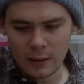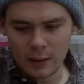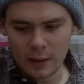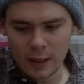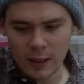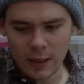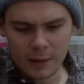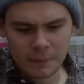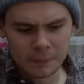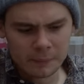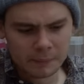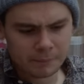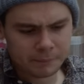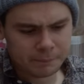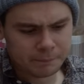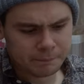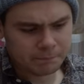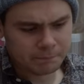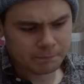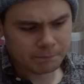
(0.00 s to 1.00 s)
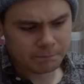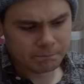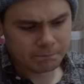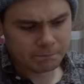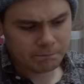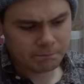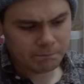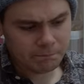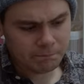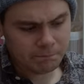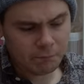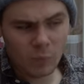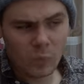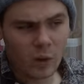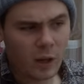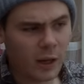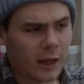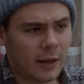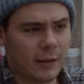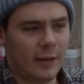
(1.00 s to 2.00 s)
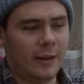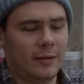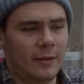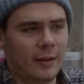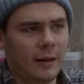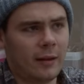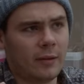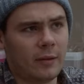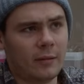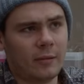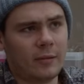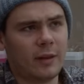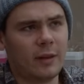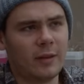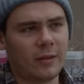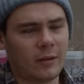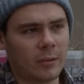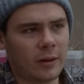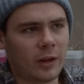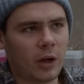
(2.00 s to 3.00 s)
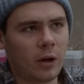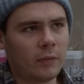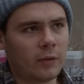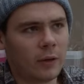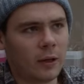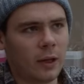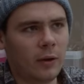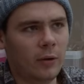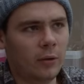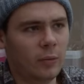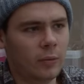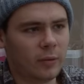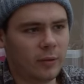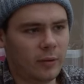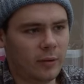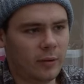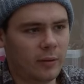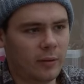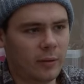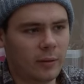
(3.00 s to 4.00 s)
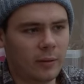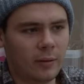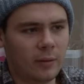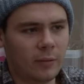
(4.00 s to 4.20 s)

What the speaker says: yeah, that sense of sensory overload was